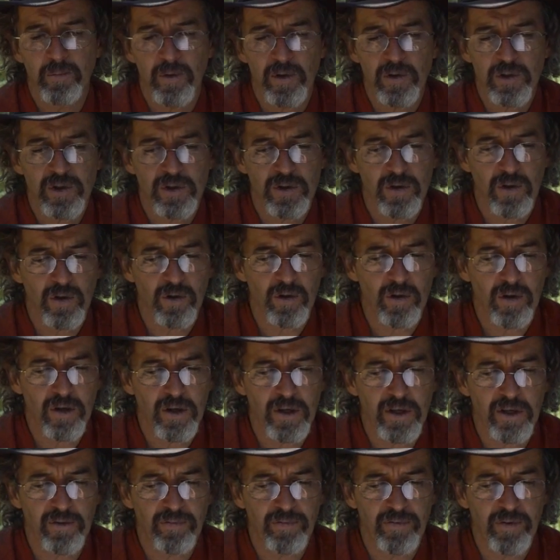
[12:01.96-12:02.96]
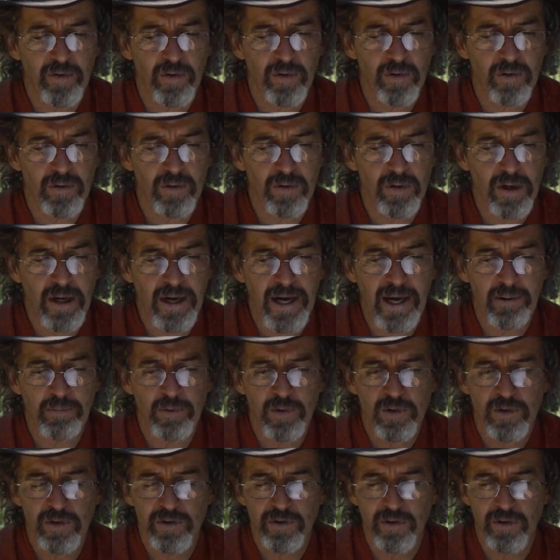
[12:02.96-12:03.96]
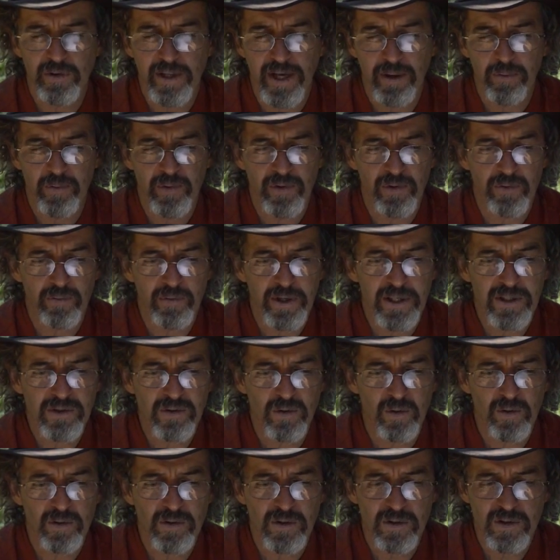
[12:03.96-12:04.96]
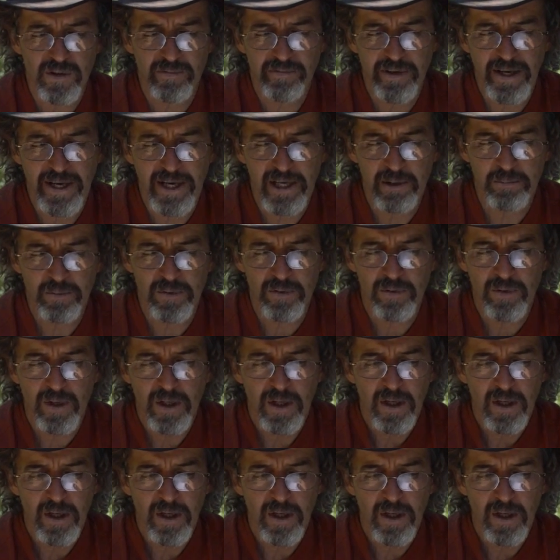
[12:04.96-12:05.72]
not sure if you're able to do that with the resources available.